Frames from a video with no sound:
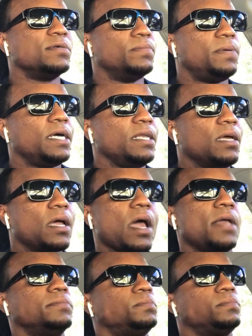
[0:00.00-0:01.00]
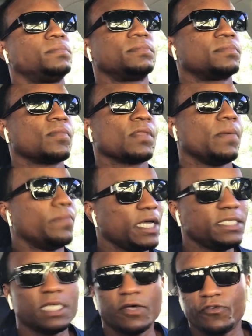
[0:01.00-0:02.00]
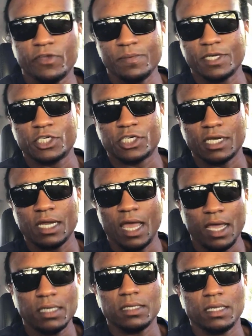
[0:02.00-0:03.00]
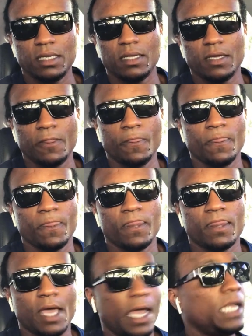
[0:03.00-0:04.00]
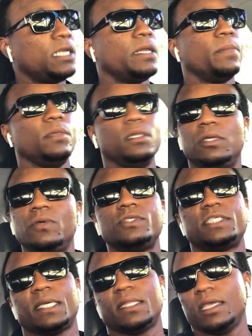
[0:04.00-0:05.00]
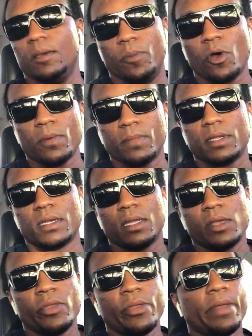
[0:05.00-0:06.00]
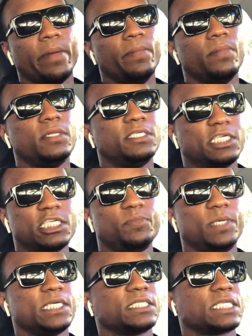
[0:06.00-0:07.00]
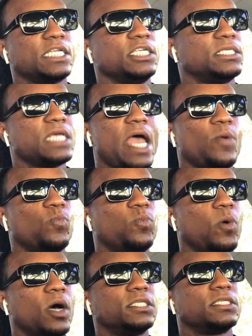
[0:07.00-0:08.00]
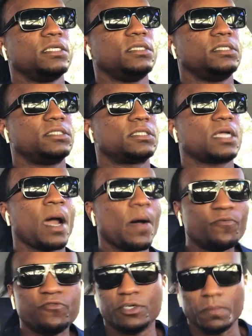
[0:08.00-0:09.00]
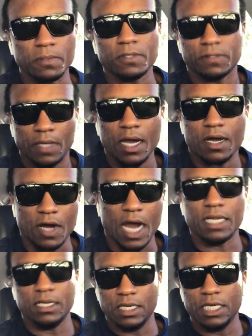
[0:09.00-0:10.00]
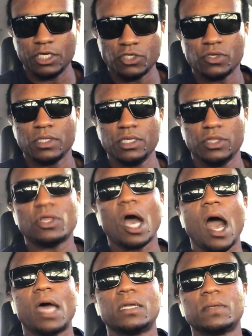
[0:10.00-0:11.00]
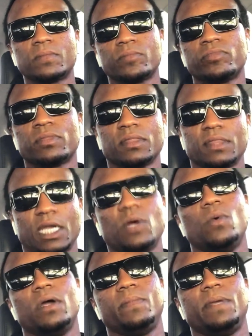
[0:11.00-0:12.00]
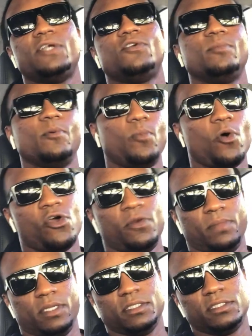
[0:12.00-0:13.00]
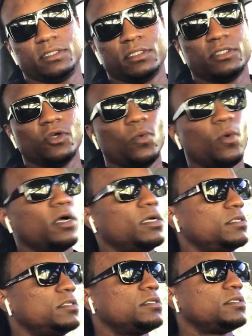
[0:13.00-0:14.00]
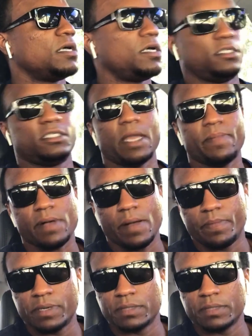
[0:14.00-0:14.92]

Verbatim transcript: But my self-image couldn't handle it. I ended up losing the apartment just because I just, I wasn't comfortable there. I literally thought that a one bedroom apartment was a step up